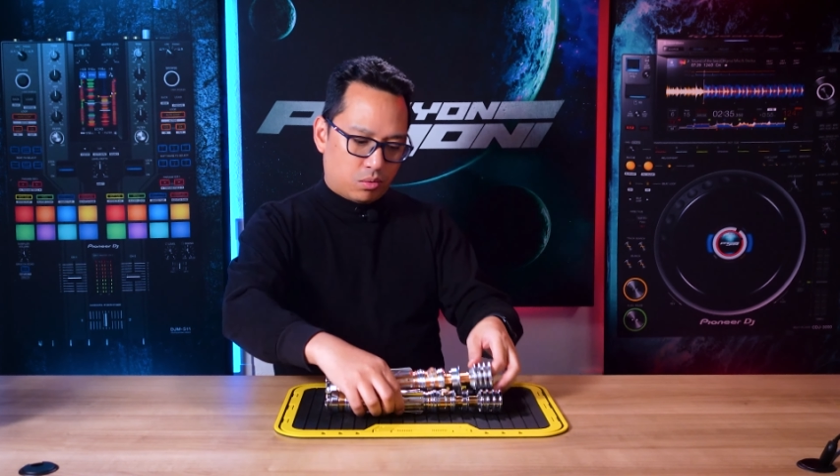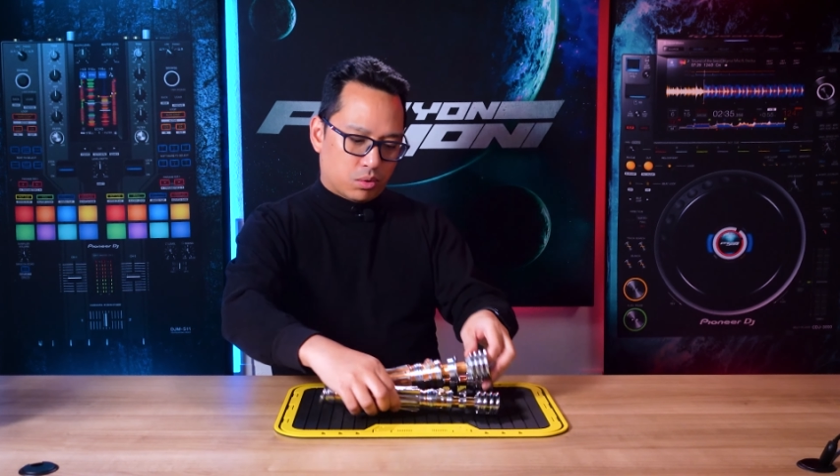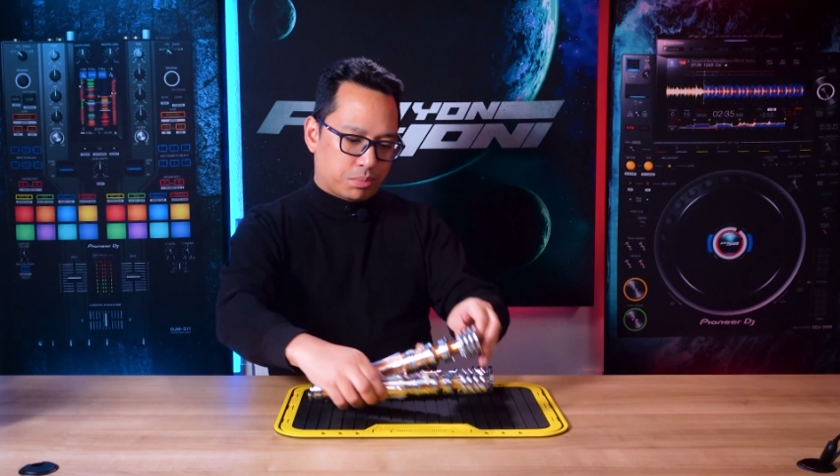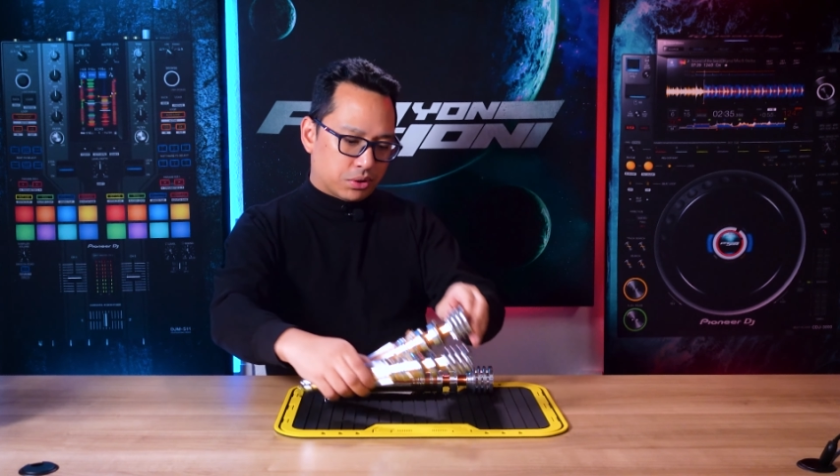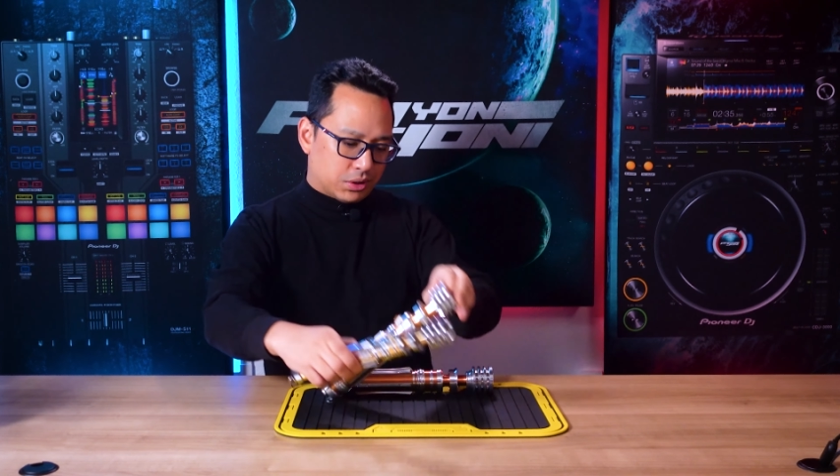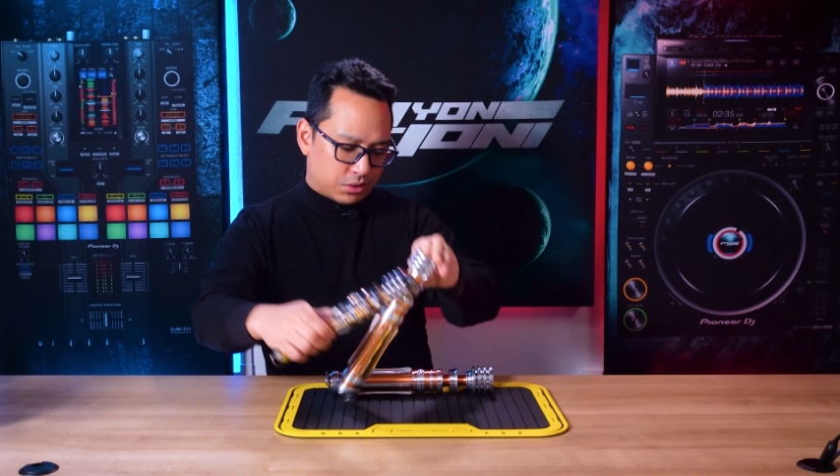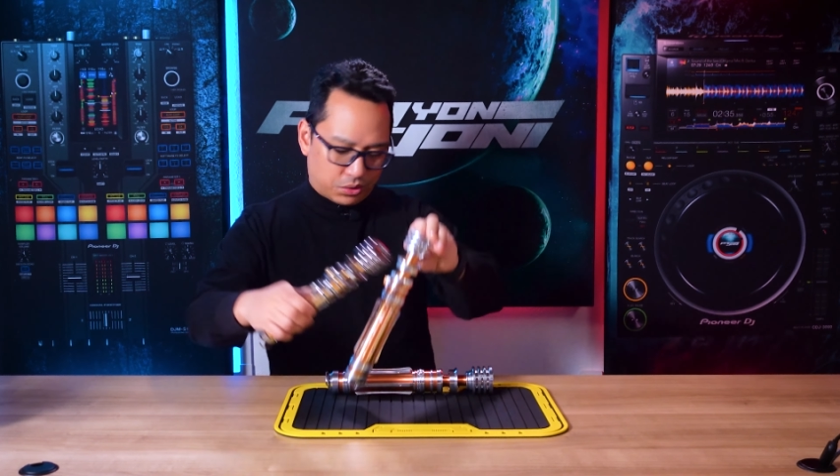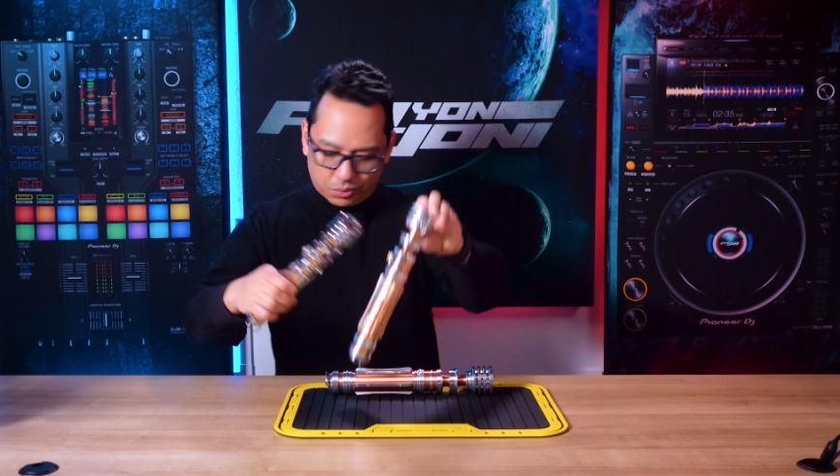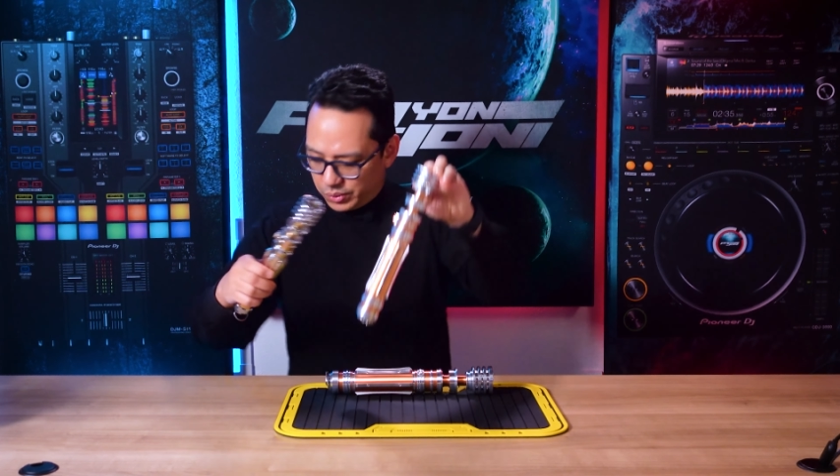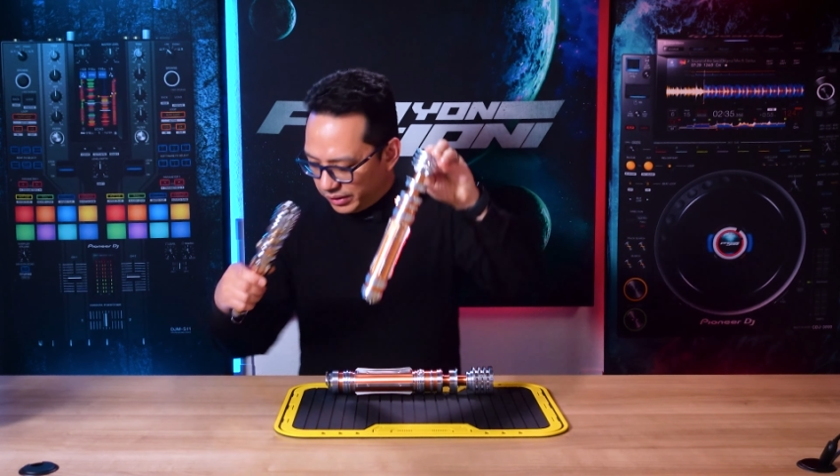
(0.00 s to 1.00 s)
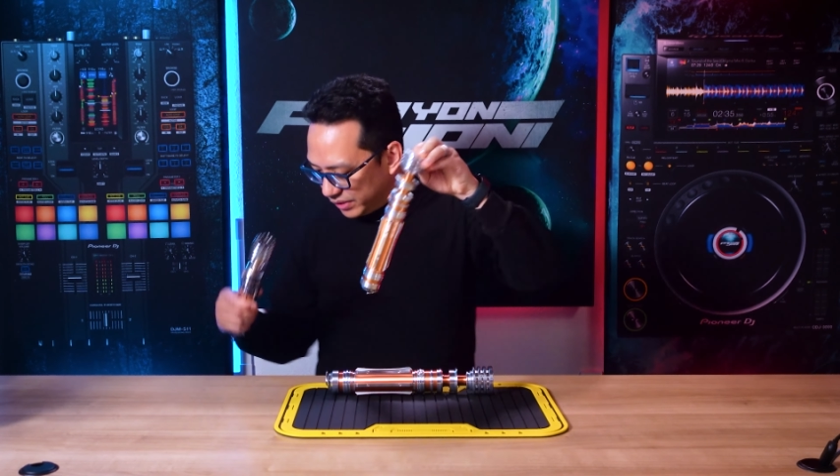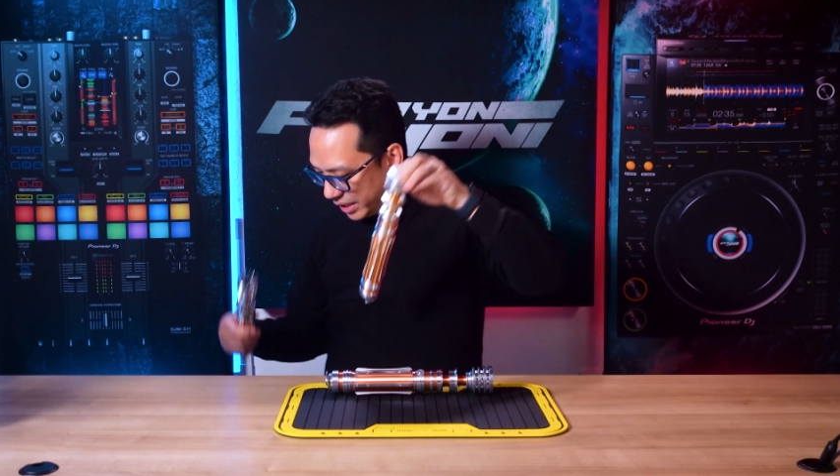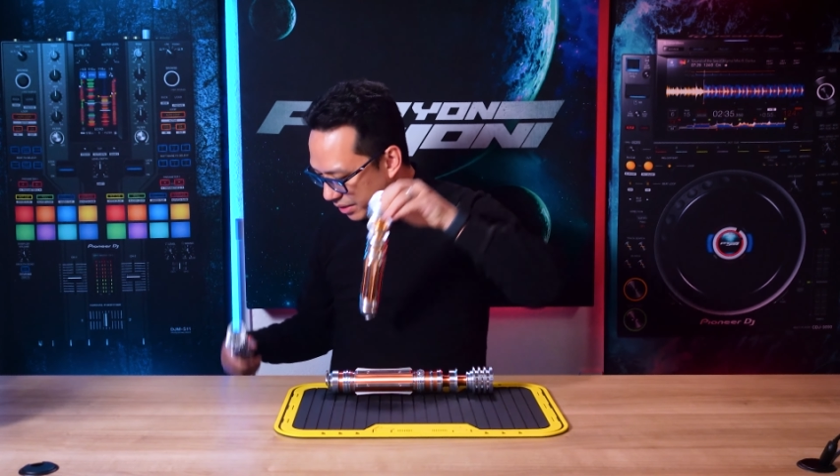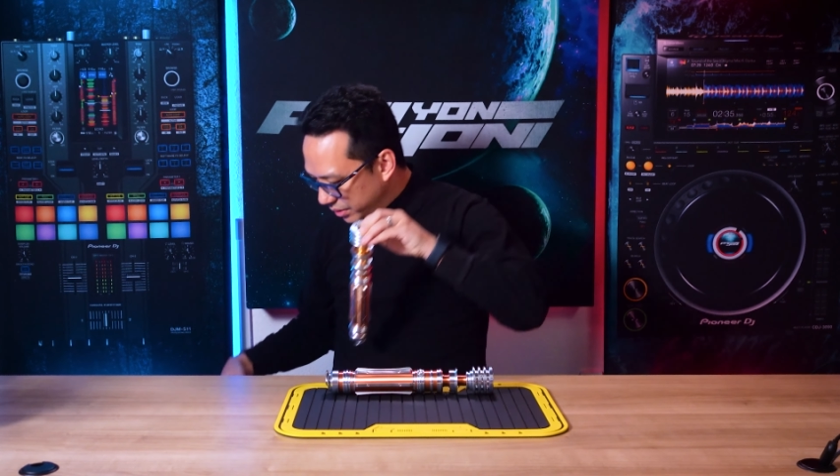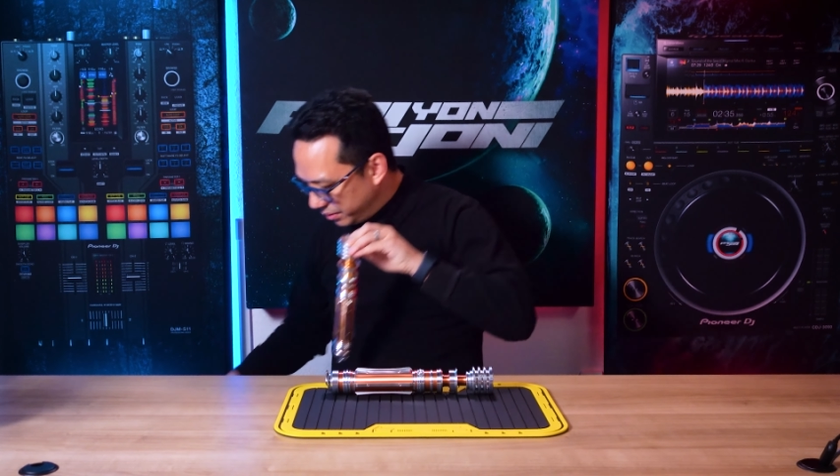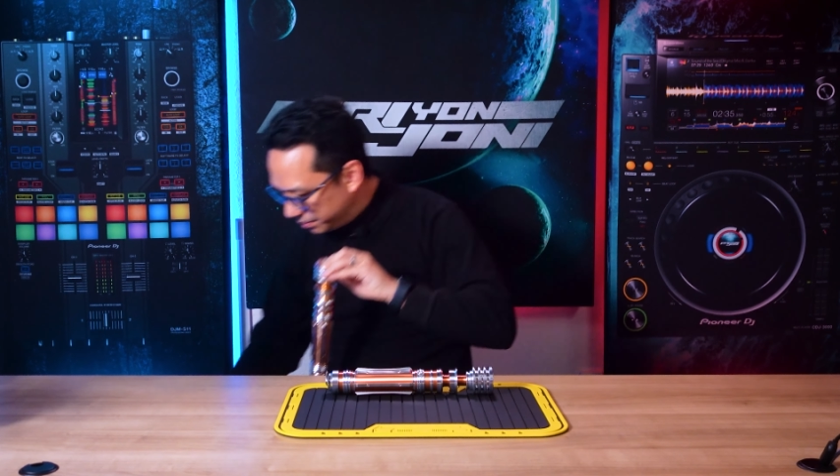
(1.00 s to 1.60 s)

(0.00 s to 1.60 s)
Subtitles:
We'll put these two away for now.